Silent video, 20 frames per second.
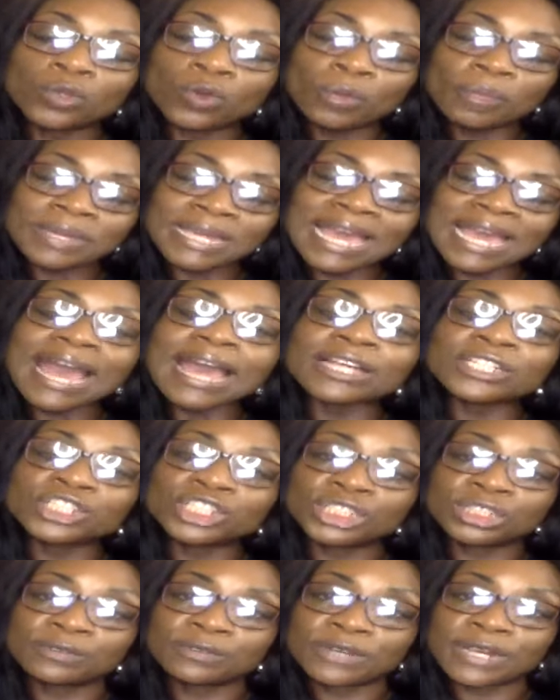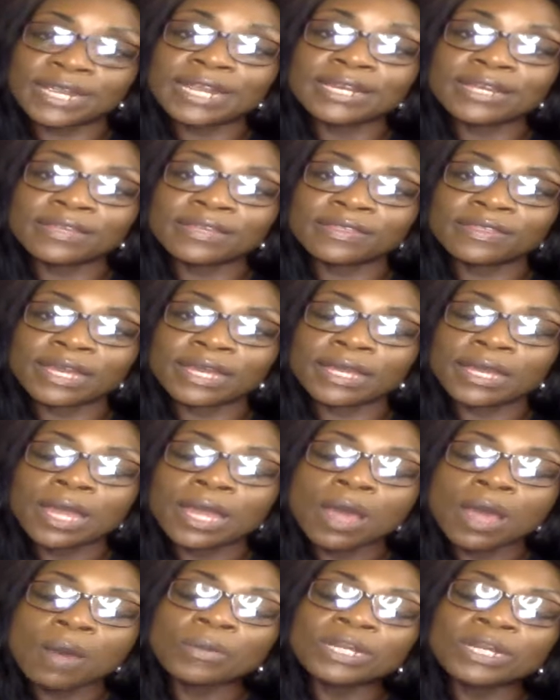Don't be anxious for anything,
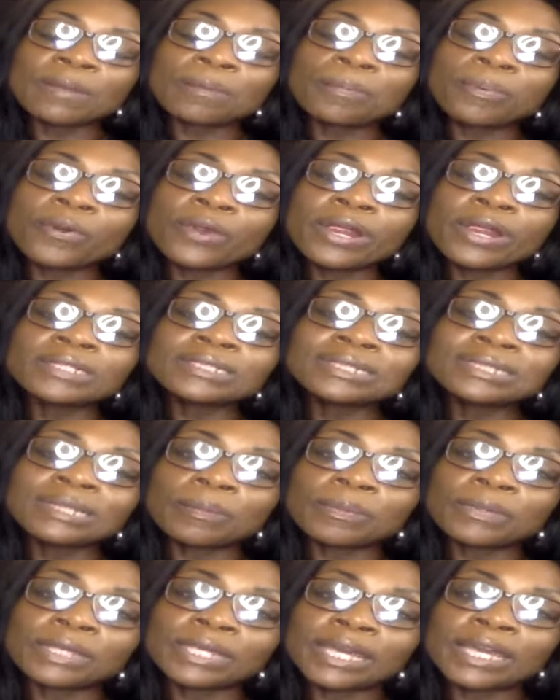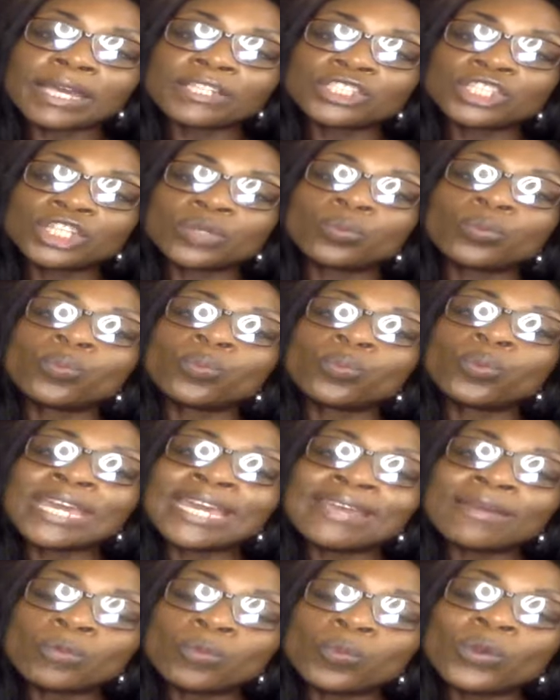but in prayer and supplication
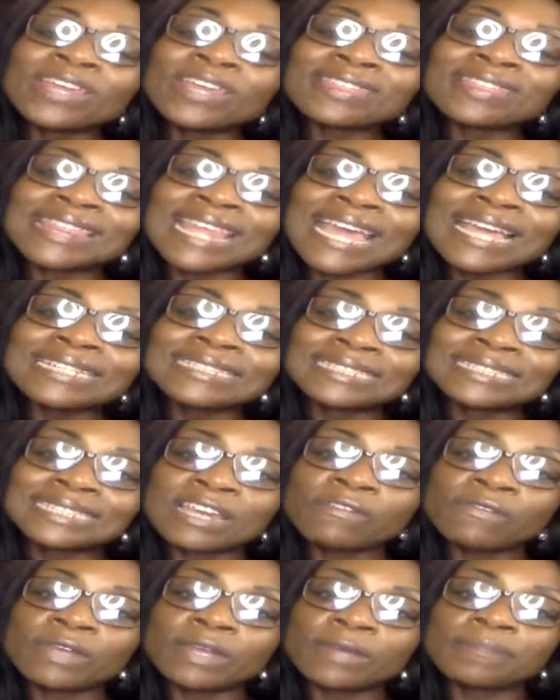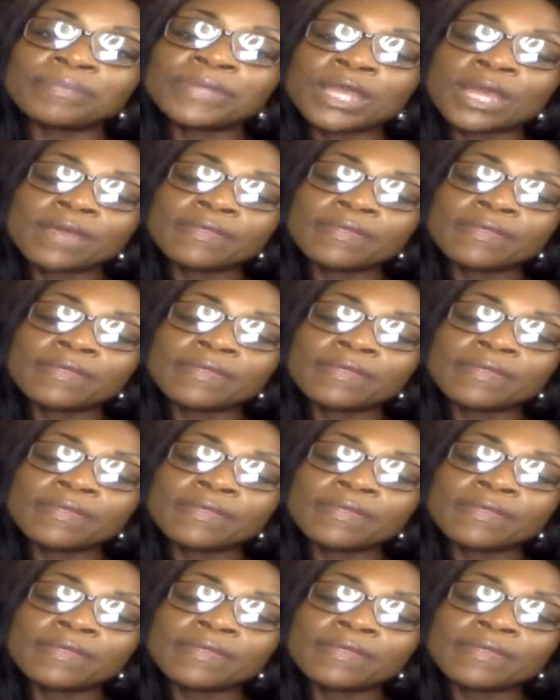with thanksgiving,